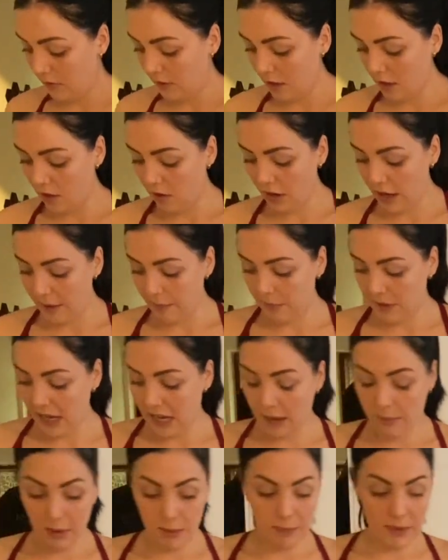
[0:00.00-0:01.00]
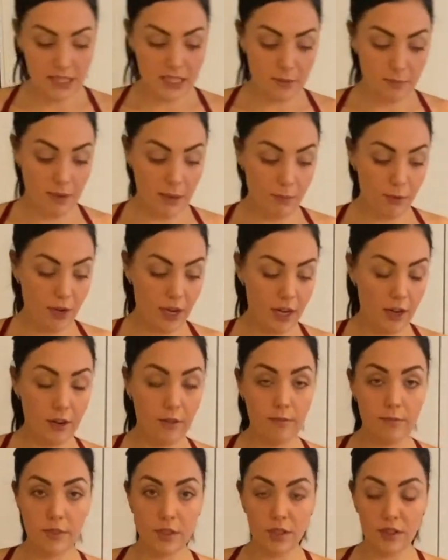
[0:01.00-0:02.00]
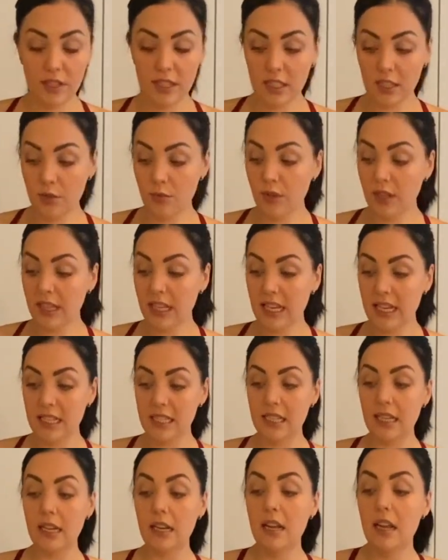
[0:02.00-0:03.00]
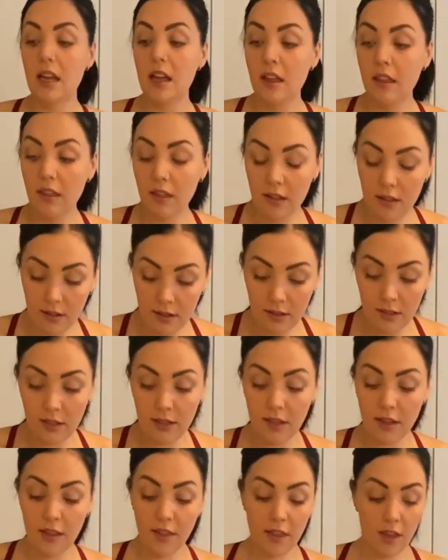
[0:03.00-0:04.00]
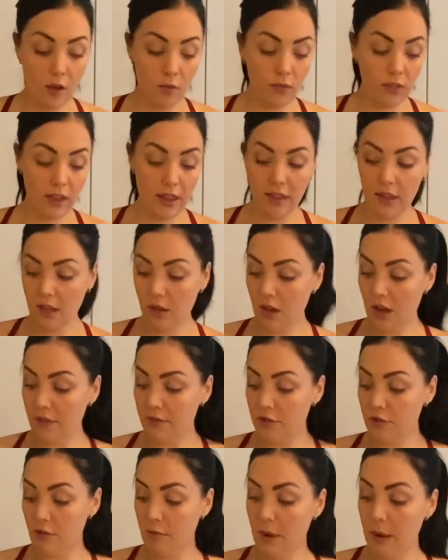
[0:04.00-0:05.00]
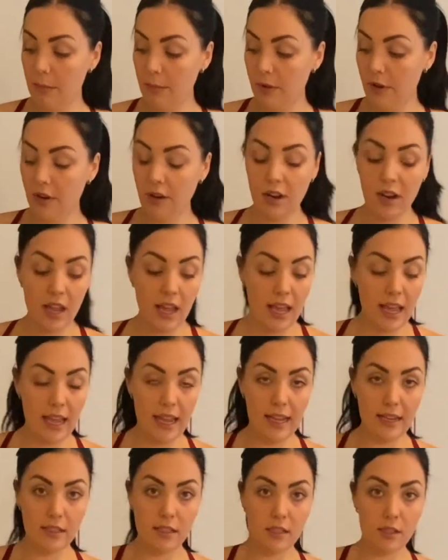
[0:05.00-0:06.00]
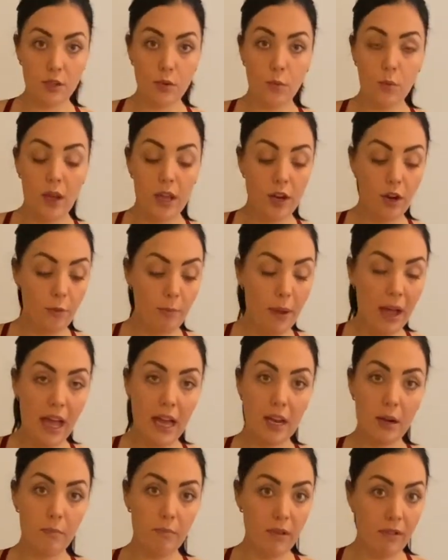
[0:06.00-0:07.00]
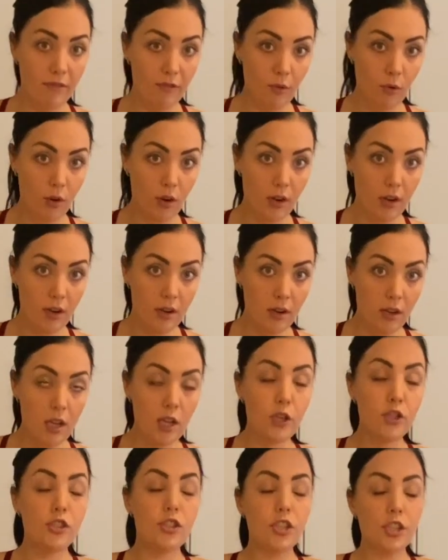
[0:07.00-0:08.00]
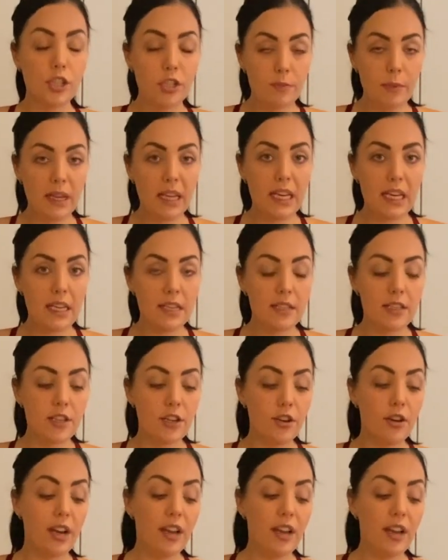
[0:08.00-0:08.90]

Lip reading: Okay, I have my piece of paper here, so this is really easy. The only thing you have to remember is to weigh your pan before, just to make it easier.